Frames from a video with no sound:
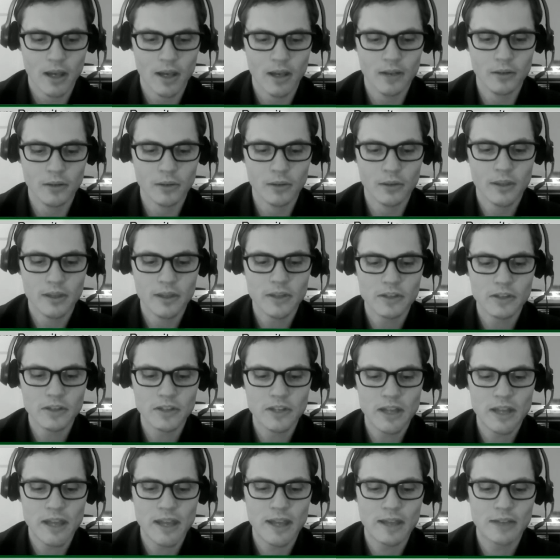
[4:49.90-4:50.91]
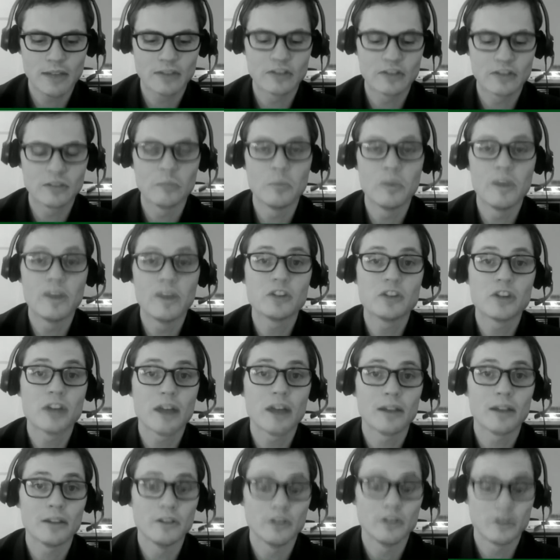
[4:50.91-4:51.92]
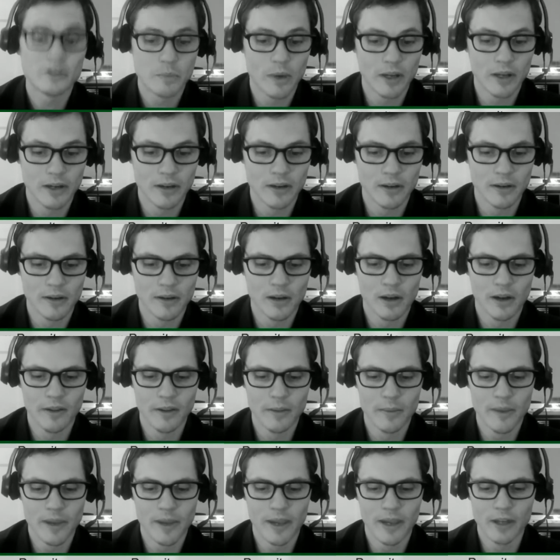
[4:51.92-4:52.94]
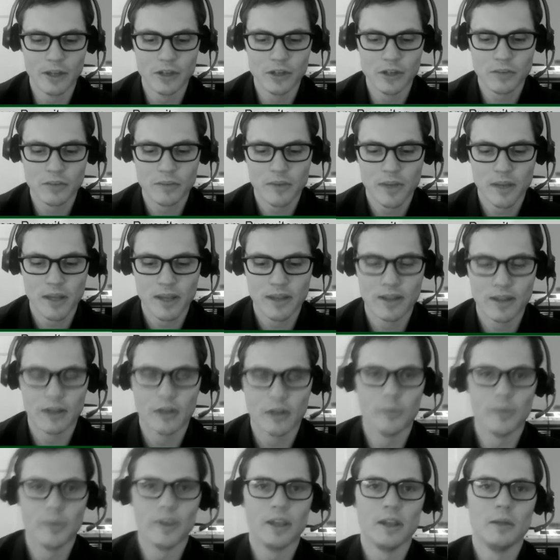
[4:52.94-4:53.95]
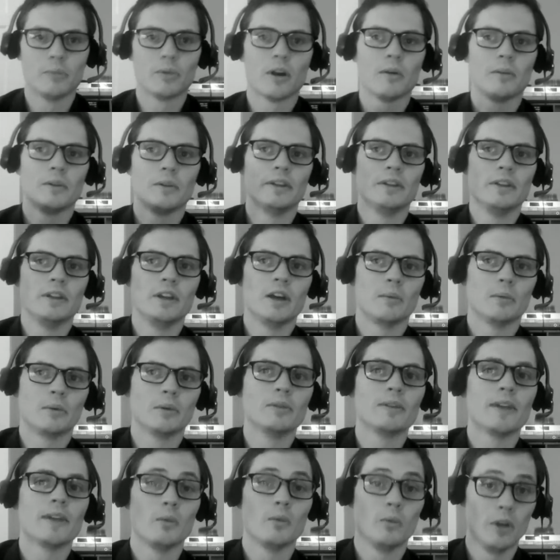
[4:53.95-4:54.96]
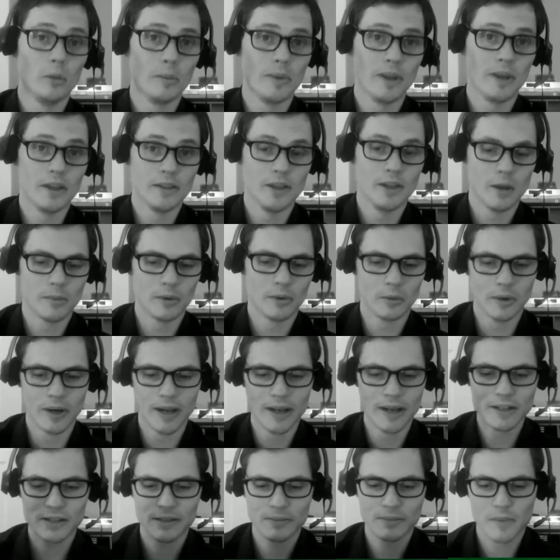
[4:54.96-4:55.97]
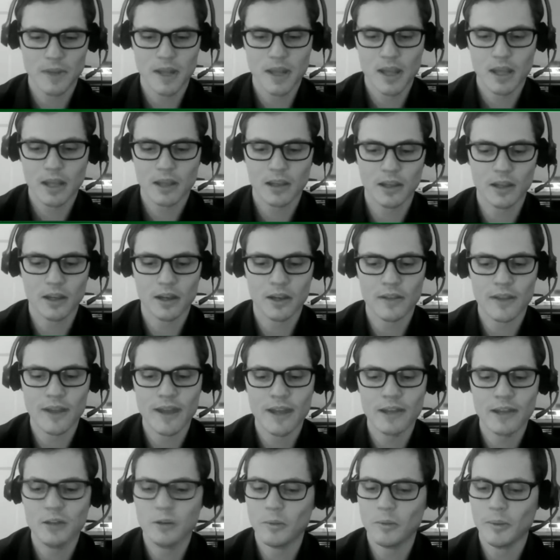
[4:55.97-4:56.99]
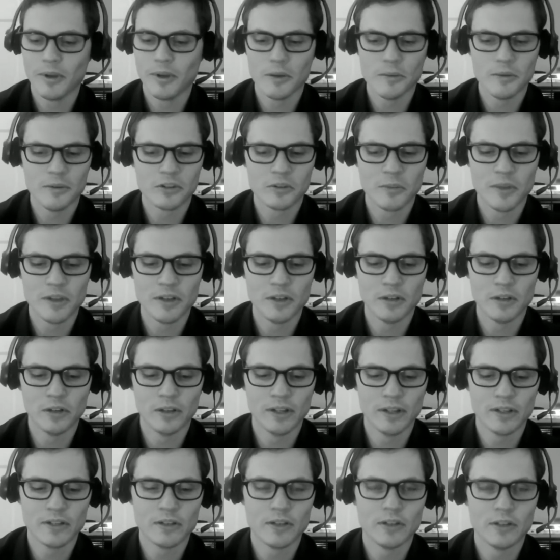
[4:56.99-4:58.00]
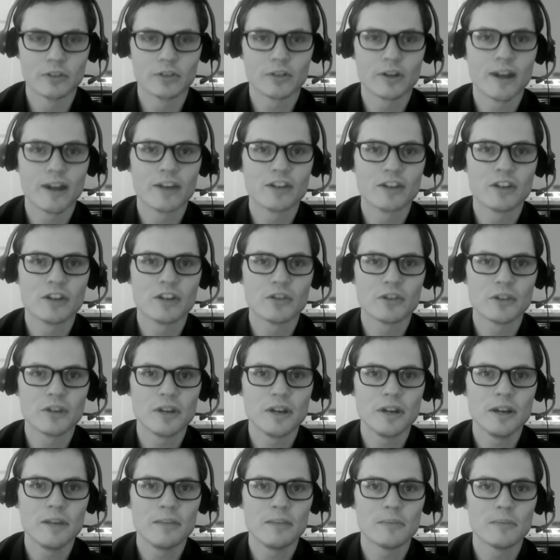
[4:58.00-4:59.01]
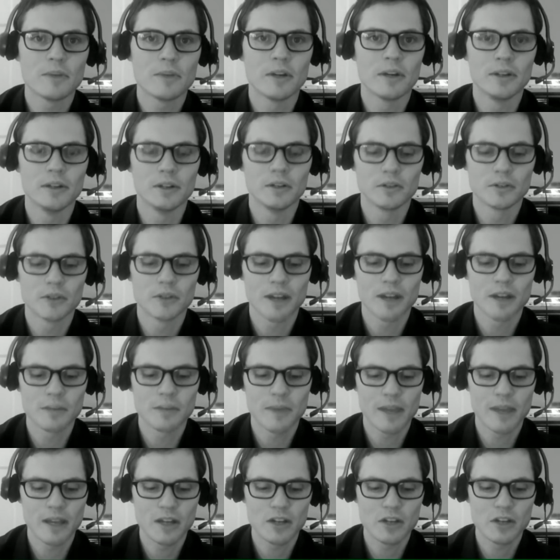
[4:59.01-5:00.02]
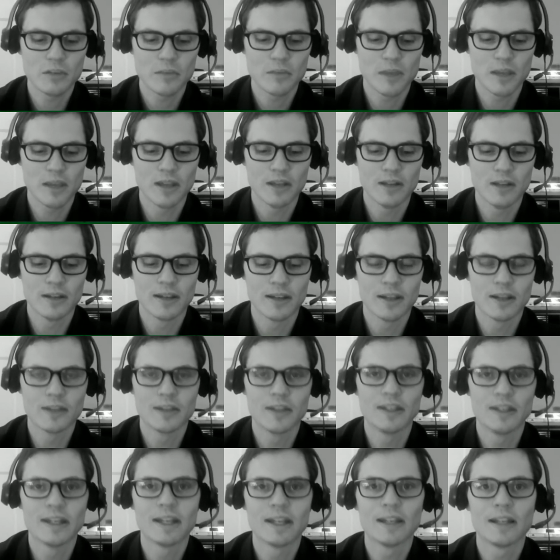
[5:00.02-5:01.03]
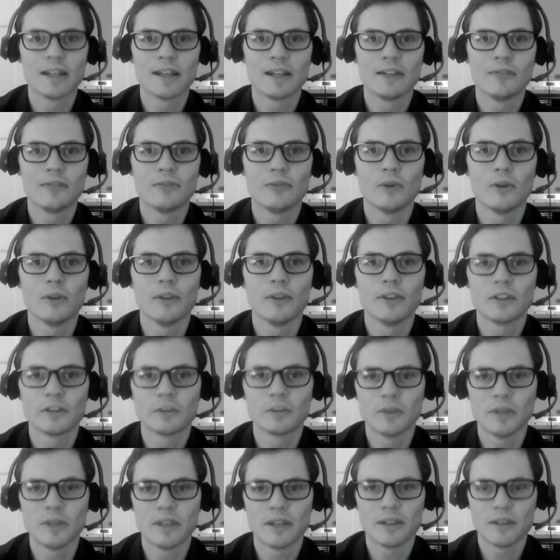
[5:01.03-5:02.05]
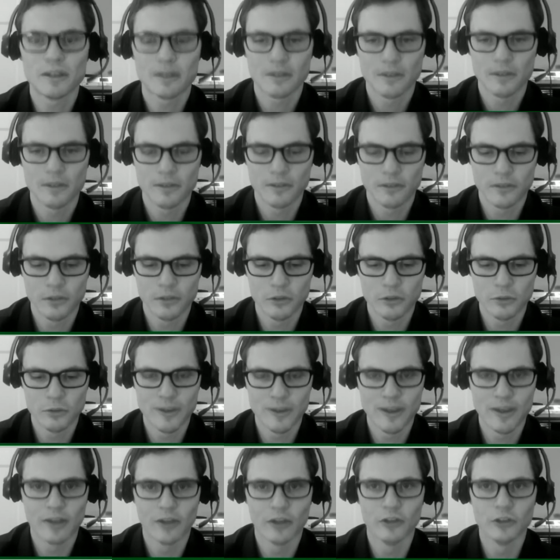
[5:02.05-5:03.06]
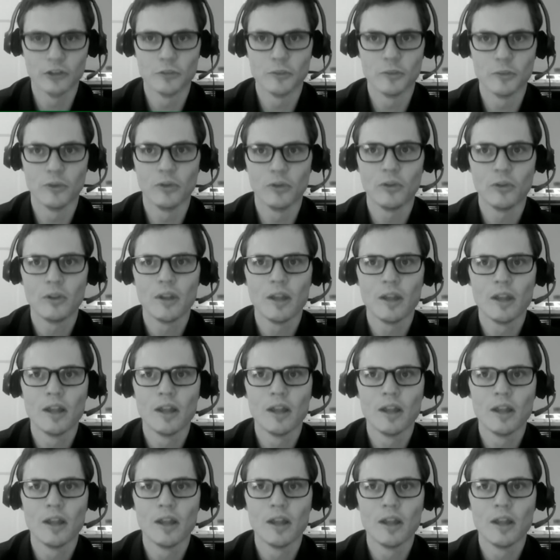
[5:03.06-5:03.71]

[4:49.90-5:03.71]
You'll then see a Submit Challenge button on the page. That will be in the upper right. Click on that. You'll be able to submit your link to your Scratch entry on your Scratch page. And again, the deadline for this week to be eligible